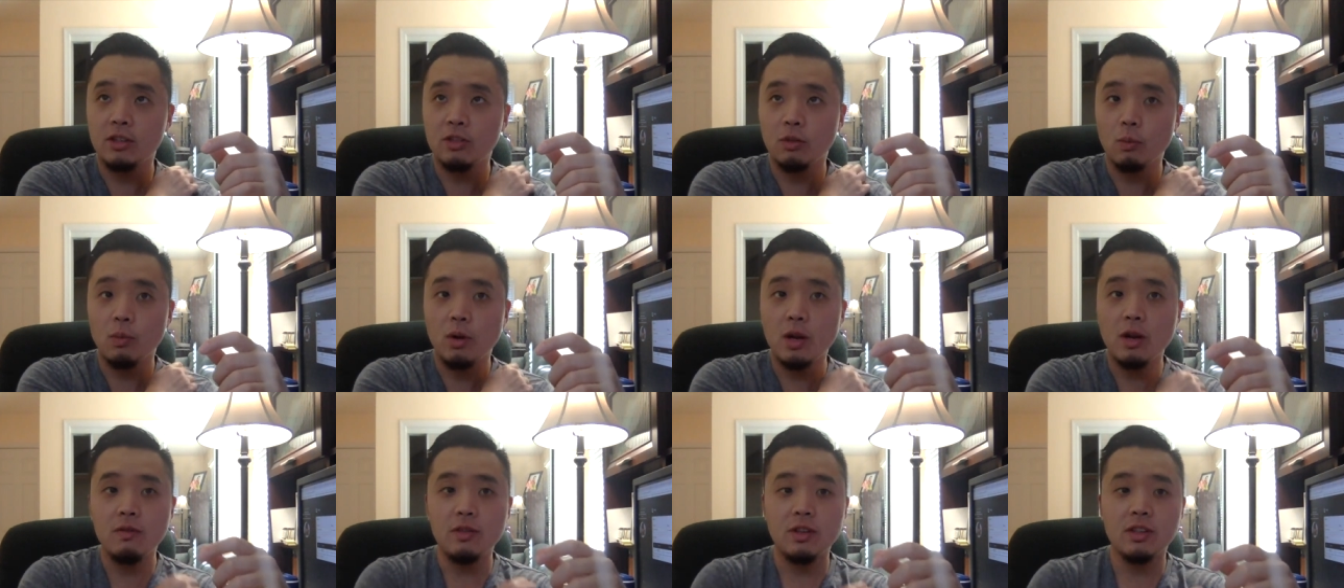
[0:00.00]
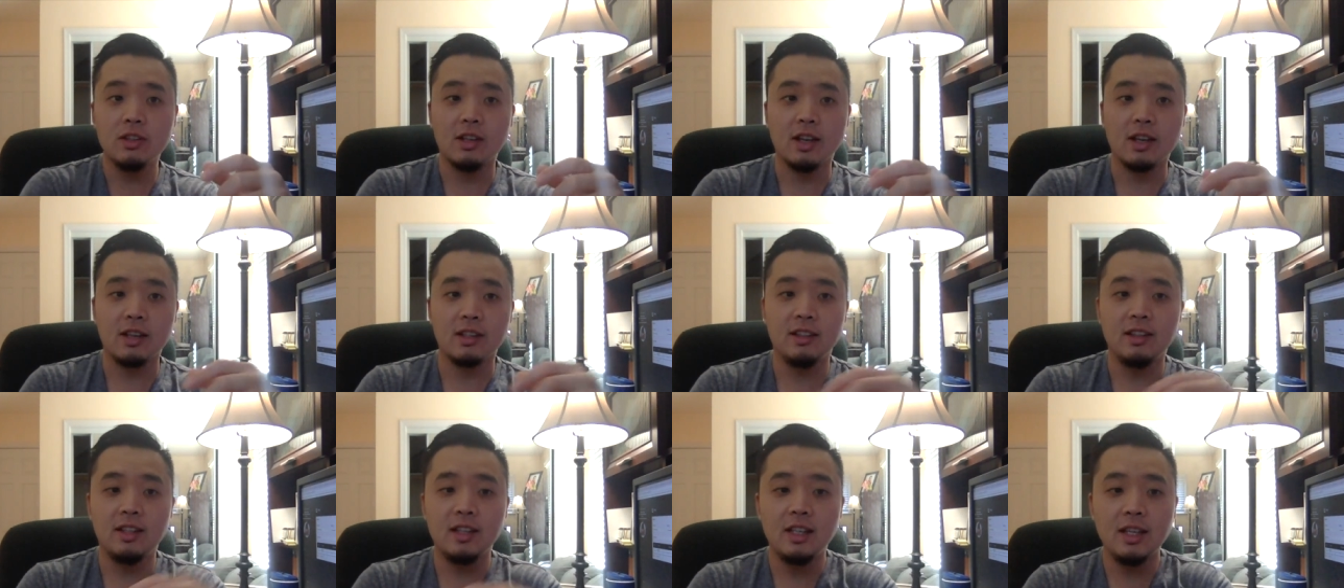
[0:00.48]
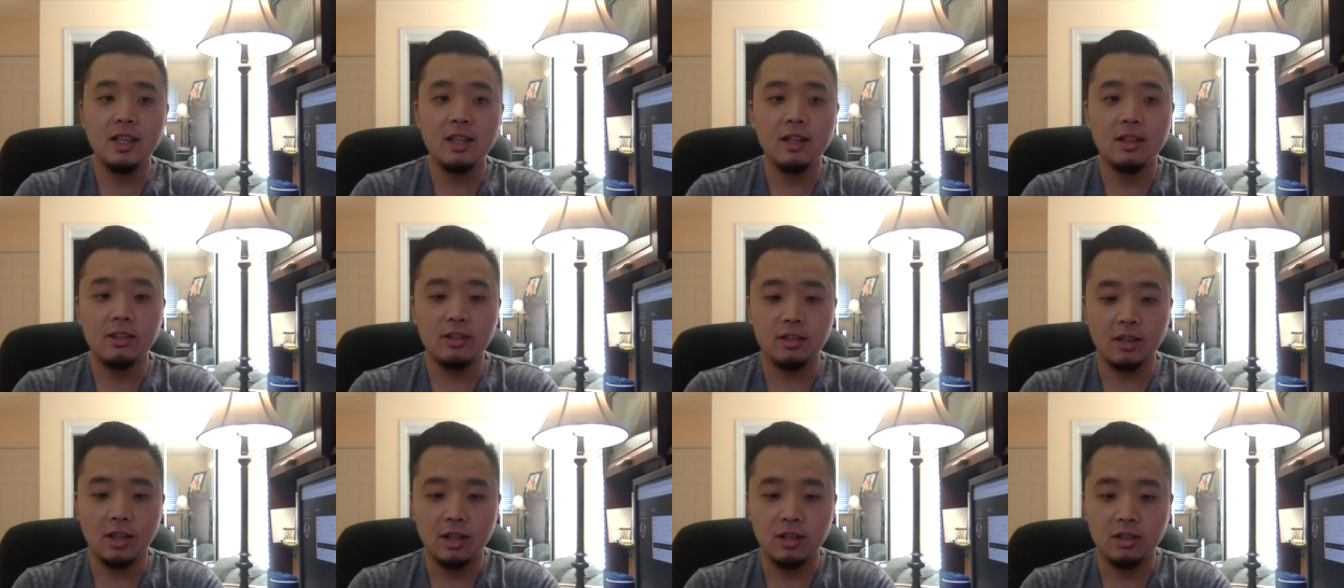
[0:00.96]
one of his
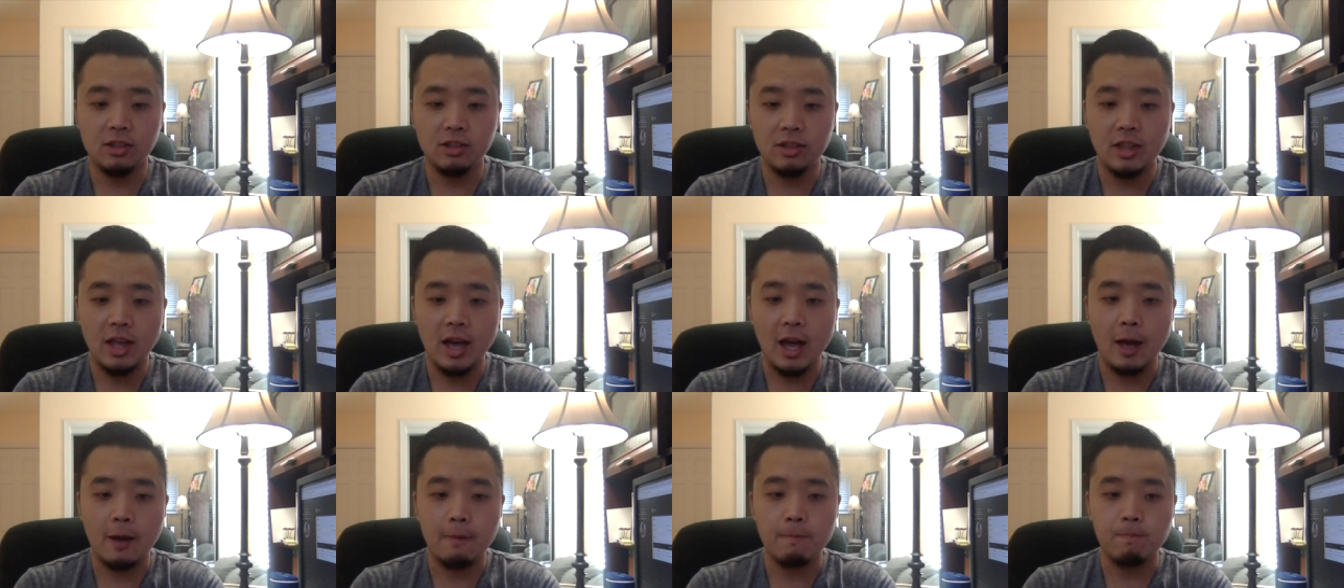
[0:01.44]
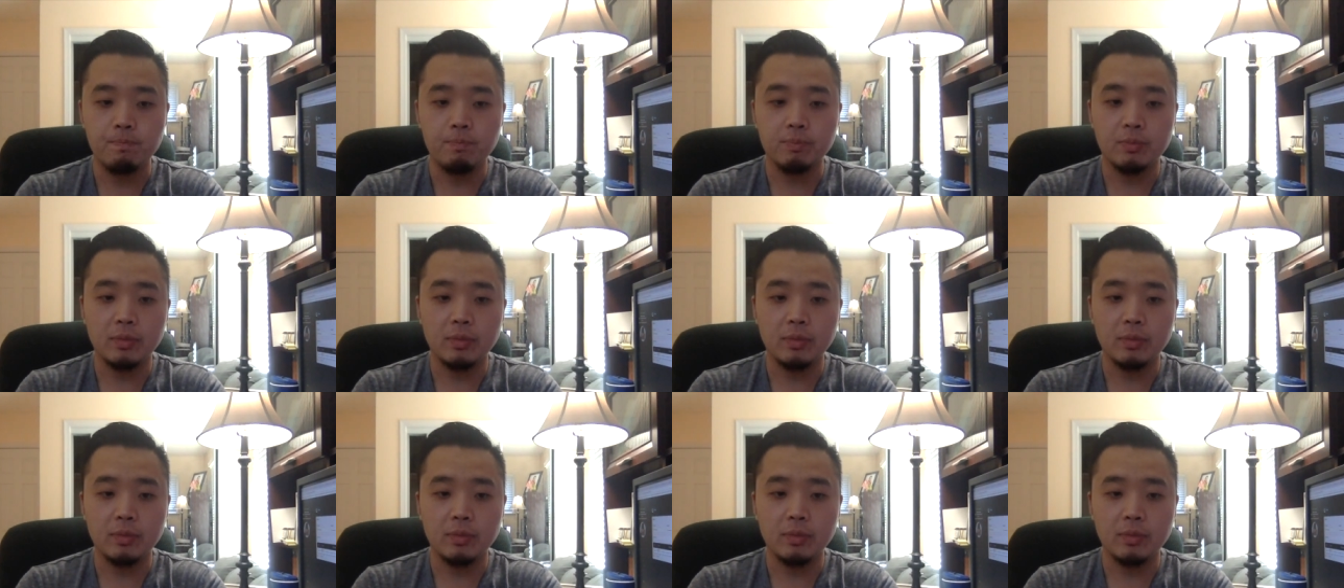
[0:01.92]
ideas is that